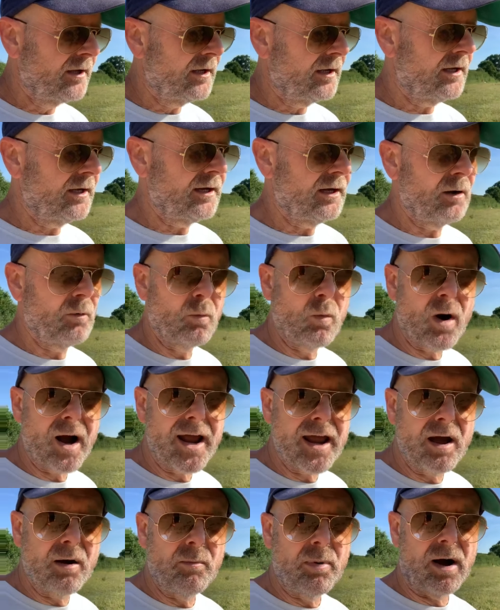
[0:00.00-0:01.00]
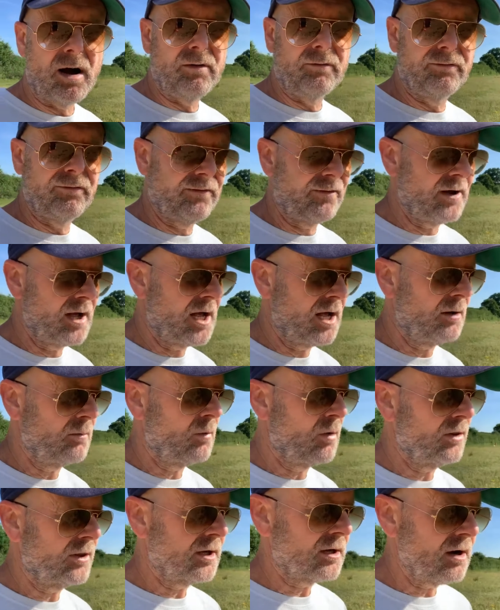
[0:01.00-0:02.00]
uh, way above uh,
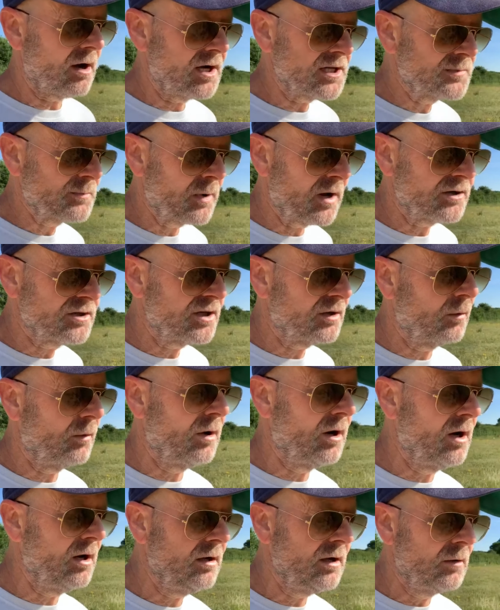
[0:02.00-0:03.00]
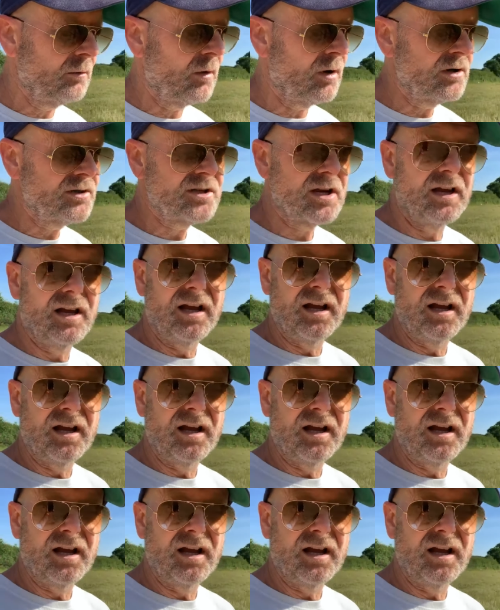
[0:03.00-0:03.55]
what the client's budget were was,